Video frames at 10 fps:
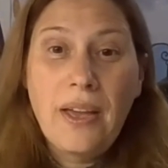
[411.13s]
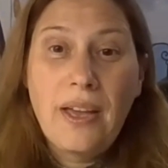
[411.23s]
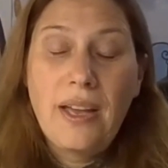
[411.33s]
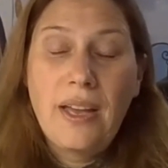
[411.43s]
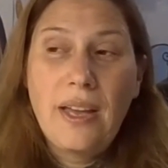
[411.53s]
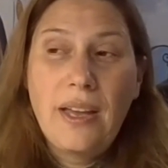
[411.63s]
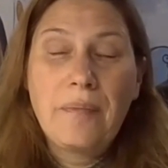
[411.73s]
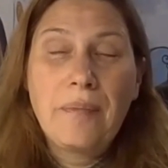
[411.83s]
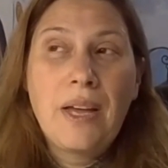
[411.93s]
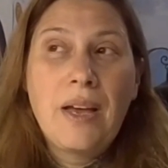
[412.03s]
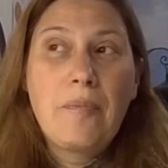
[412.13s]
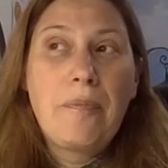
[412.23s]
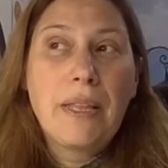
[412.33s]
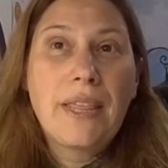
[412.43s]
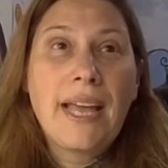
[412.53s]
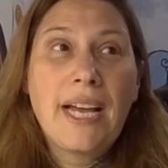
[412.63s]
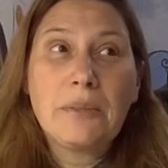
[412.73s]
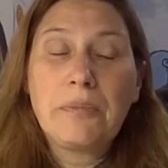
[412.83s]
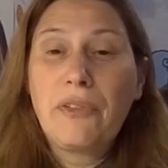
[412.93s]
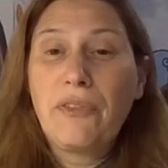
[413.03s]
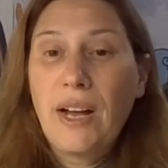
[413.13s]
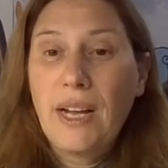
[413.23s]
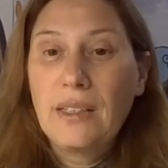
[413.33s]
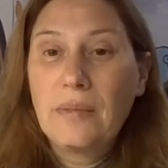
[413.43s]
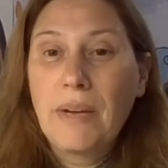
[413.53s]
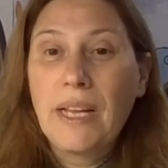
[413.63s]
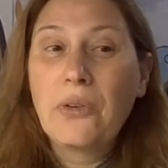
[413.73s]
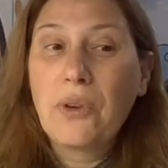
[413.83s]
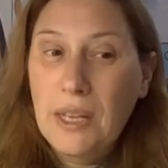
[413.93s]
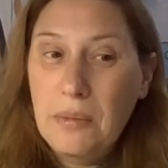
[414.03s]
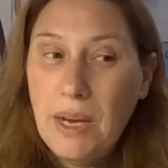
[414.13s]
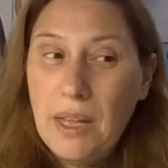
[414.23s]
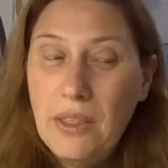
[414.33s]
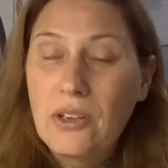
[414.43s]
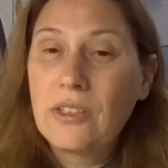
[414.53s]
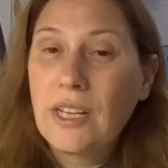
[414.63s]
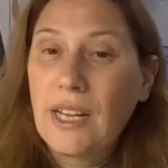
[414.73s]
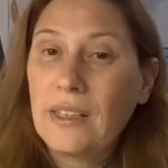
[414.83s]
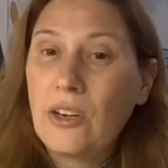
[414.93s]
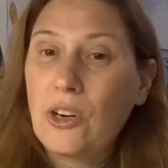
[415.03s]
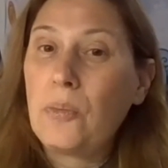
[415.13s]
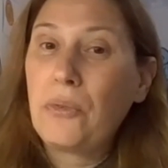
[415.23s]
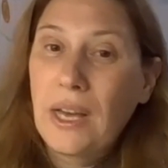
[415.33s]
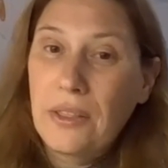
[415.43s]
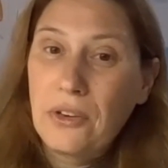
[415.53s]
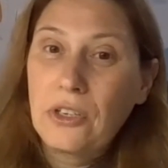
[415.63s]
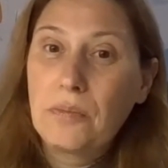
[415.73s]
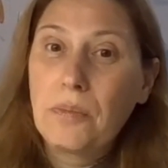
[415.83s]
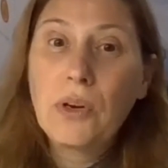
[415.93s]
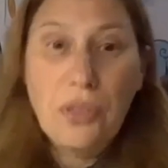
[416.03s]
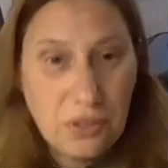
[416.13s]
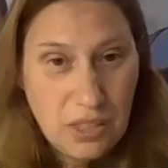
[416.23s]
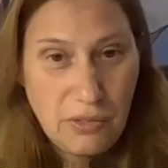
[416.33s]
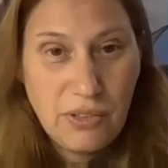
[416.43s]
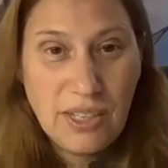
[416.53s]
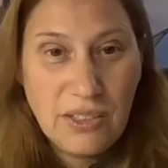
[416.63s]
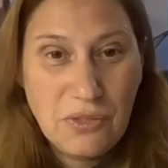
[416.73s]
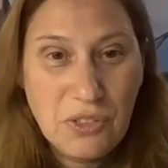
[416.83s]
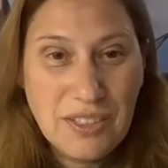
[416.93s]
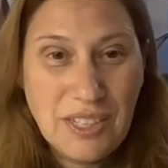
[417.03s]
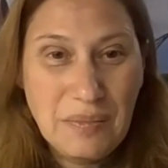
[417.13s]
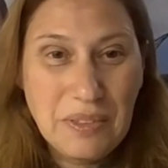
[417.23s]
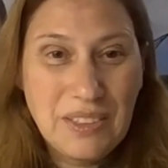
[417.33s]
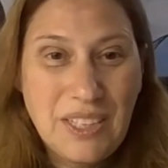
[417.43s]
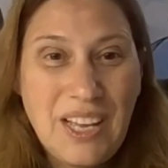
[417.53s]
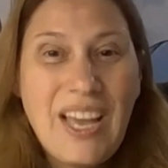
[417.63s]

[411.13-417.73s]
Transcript: um, but they helped me find my grandmother's and her brother's birth certificates, for example.